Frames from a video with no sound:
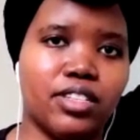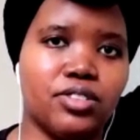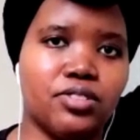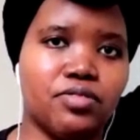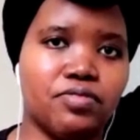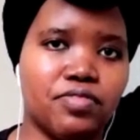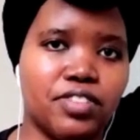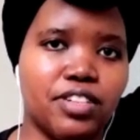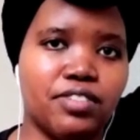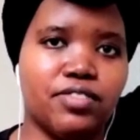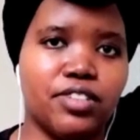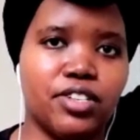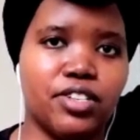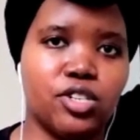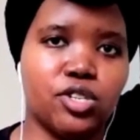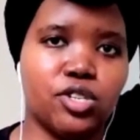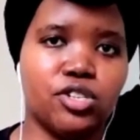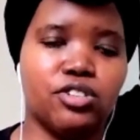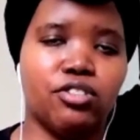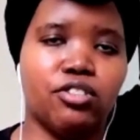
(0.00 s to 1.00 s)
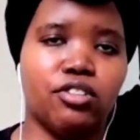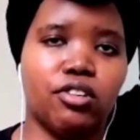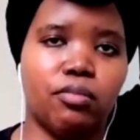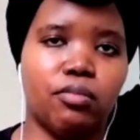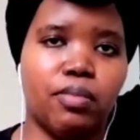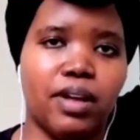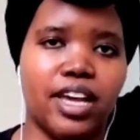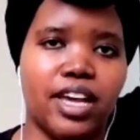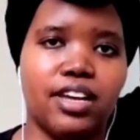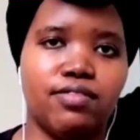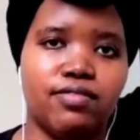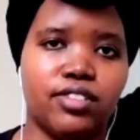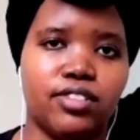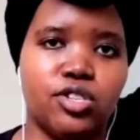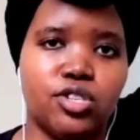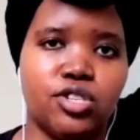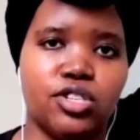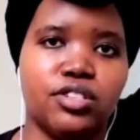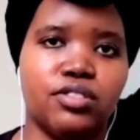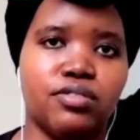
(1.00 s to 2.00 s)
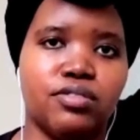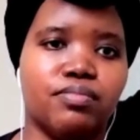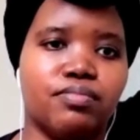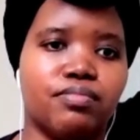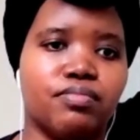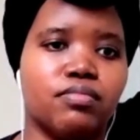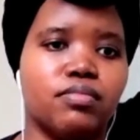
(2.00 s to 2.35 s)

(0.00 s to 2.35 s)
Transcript: it's free version or paid version.